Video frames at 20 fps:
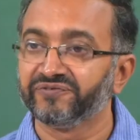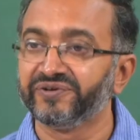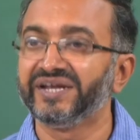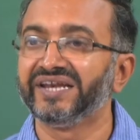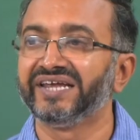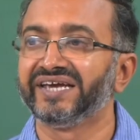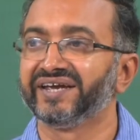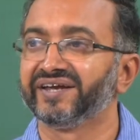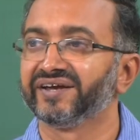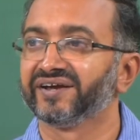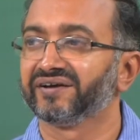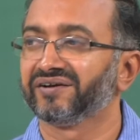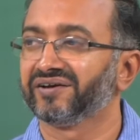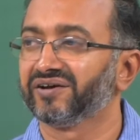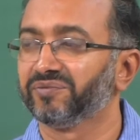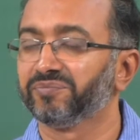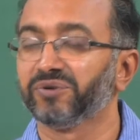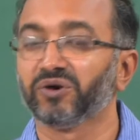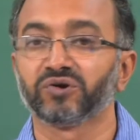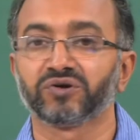feeling
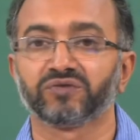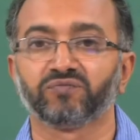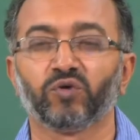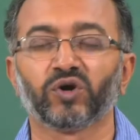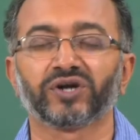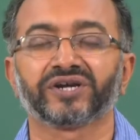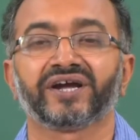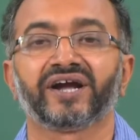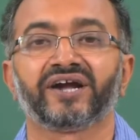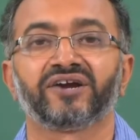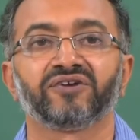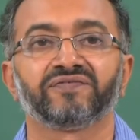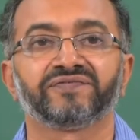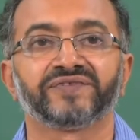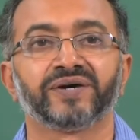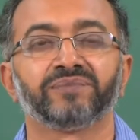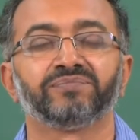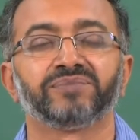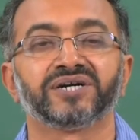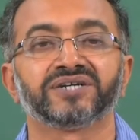about what kind of
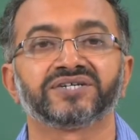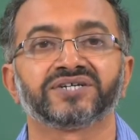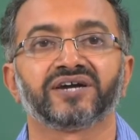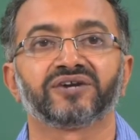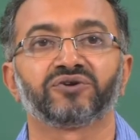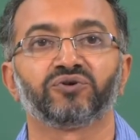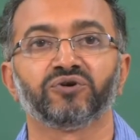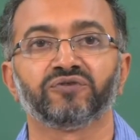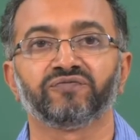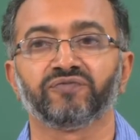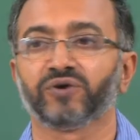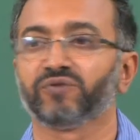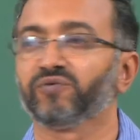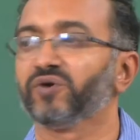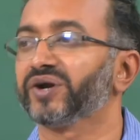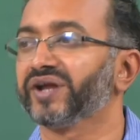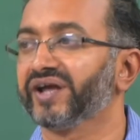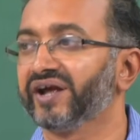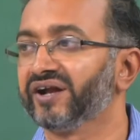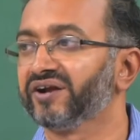numbers are good for
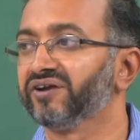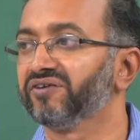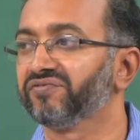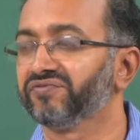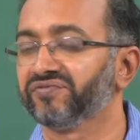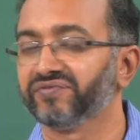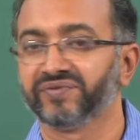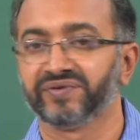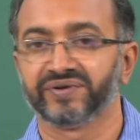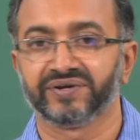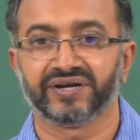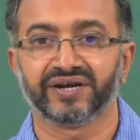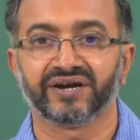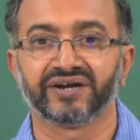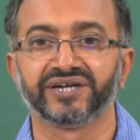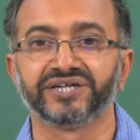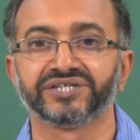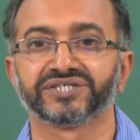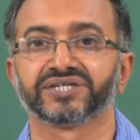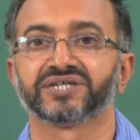what kind of
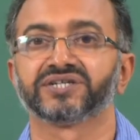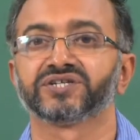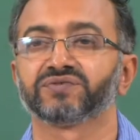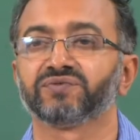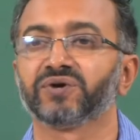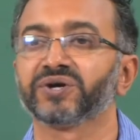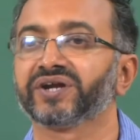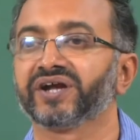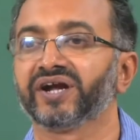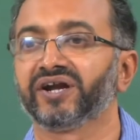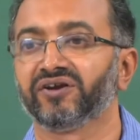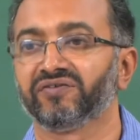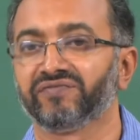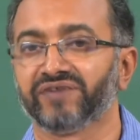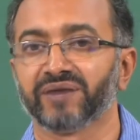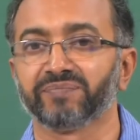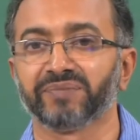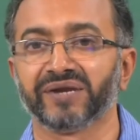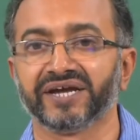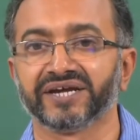conditions, what kind of
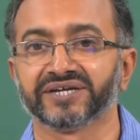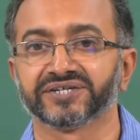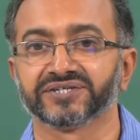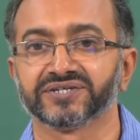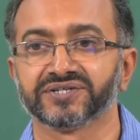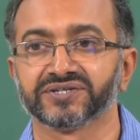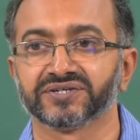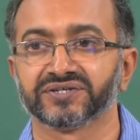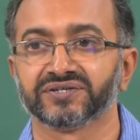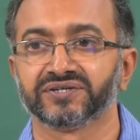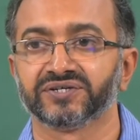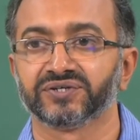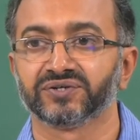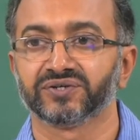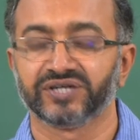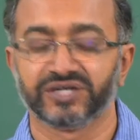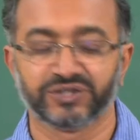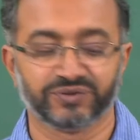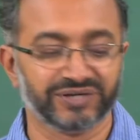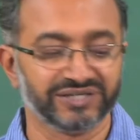applications. So,
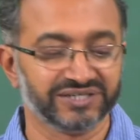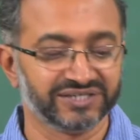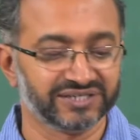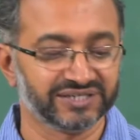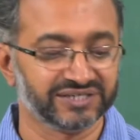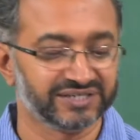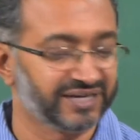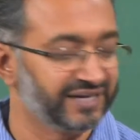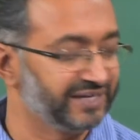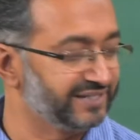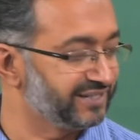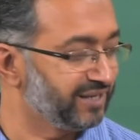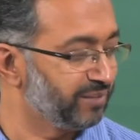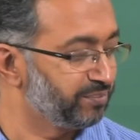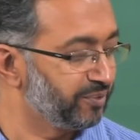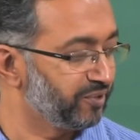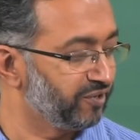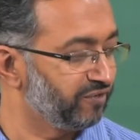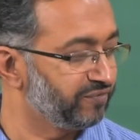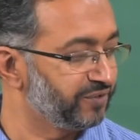that is why this is an
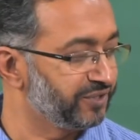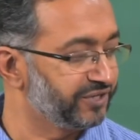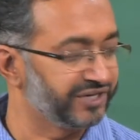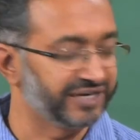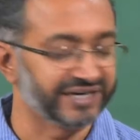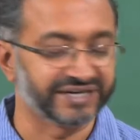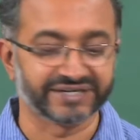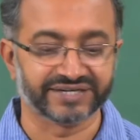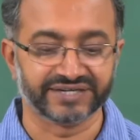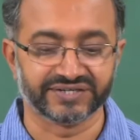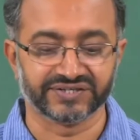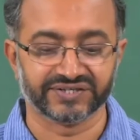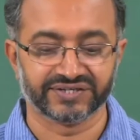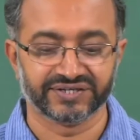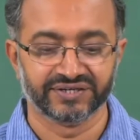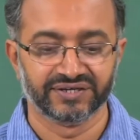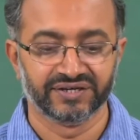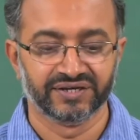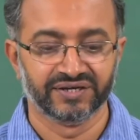example of a trade test.